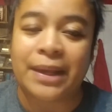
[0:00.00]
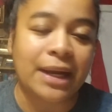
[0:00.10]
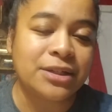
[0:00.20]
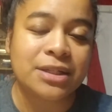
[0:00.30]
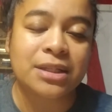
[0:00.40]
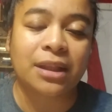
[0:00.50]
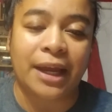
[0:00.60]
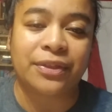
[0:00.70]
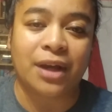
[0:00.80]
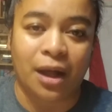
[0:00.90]
I just
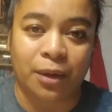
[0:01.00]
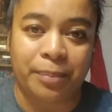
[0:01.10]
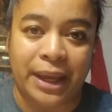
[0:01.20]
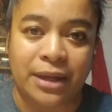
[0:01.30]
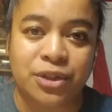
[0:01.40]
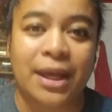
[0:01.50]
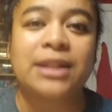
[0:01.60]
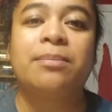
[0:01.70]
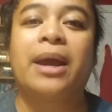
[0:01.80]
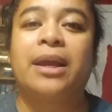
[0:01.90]
like the color pink. So that's
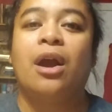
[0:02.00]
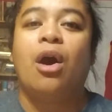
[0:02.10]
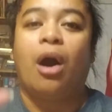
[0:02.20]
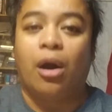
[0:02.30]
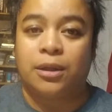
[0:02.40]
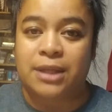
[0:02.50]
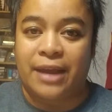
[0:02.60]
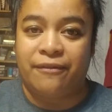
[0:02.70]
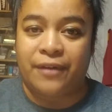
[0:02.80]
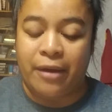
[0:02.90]
my
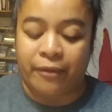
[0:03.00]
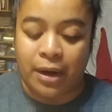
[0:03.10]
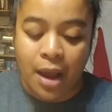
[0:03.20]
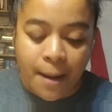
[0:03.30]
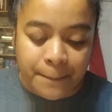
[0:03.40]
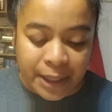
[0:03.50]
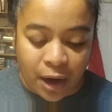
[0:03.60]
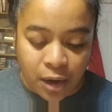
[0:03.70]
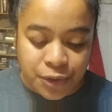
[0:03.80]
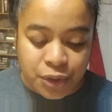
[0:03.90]
all-time favorite. But I
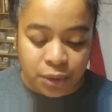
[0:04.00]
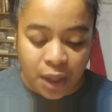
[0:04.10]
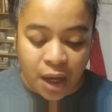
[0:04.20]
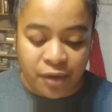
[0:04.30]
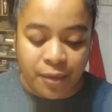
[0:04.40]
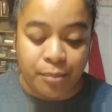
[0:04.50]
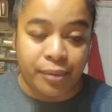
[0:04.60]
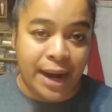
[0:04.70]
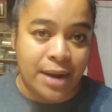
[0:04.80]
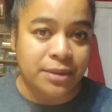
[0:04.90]
also love
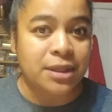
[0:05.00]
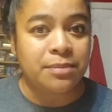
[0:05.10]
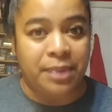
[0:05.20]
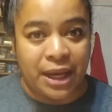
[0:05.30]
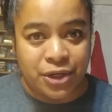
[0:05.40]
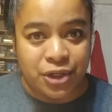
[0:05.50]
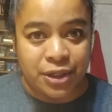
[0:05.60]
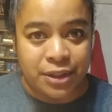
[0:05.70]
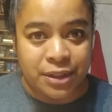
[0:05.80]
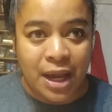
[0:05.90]
browns and
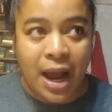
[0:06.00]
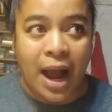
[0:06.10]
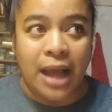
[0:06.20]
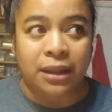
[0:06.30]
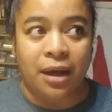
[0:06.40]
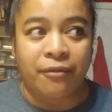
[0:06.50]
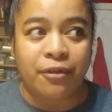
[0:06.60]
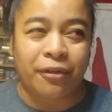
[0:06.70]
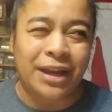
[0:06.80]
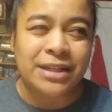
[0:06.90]
beiges. I love
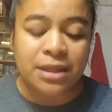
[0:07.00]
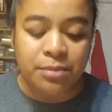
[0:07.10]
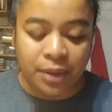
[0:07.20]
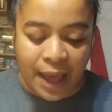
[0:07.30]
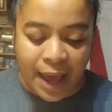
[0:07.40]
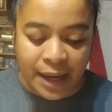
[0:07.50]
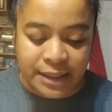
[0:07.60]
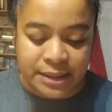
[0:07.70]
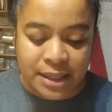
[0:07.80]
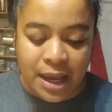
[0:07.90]
grays and
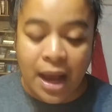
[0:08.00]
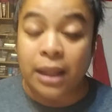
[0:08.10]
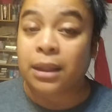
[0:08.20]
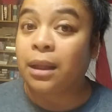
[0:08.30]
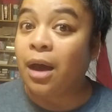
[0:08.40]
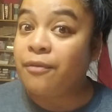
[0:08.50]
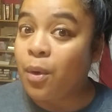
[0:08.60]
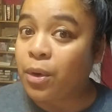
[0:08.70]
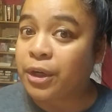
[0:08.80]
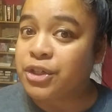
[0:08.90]
blacks, love
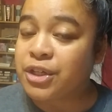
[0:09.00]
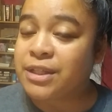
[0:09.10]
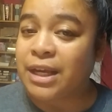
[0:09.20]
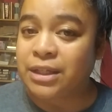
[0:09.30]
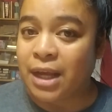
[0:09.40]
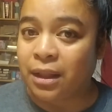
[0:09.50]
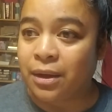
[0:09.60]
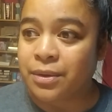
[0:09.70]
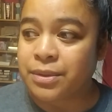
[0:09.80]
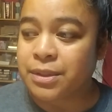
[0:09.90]
oranges and
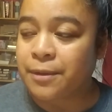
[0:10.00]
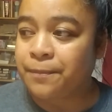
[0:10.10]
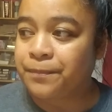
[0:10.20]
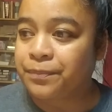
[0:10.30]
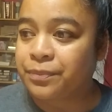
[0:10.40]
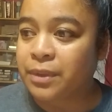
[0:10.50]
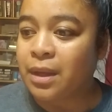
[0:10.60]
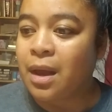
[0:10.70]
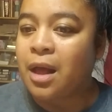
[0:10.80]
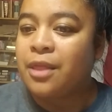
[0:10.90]
yellows.
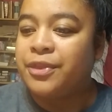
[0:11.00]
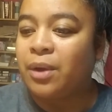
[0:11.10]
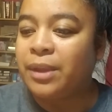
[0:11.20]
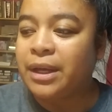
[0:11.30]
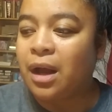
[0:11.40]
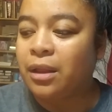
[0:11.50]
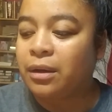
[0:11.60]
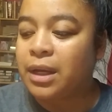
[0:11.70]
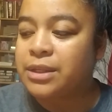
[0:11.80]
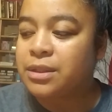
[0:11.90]
The only
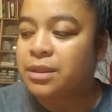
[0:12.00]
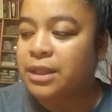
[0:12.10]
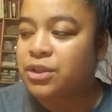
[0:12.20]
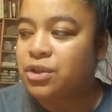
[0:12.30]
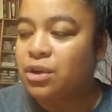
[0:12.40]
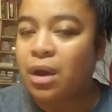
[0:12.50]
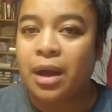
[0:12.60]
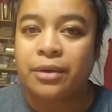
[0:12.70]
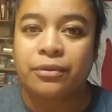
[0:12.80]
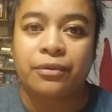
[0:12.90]
color that's
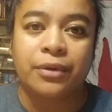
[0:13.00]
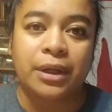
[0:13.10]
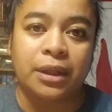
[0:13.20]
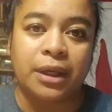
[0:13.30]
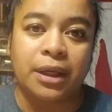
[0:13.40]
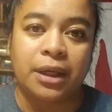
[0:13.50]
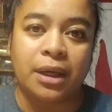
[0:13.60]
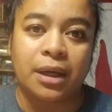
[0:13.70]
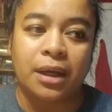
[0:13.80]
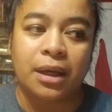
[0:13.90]
not really
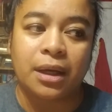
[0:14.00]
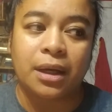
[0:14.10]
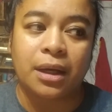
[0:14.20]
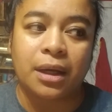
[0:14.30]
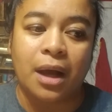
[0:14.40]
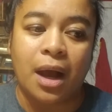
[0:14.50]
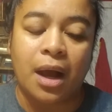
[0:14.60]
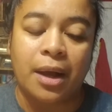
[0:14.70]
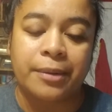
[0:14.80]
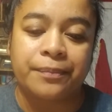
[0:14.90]

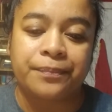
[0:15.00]
a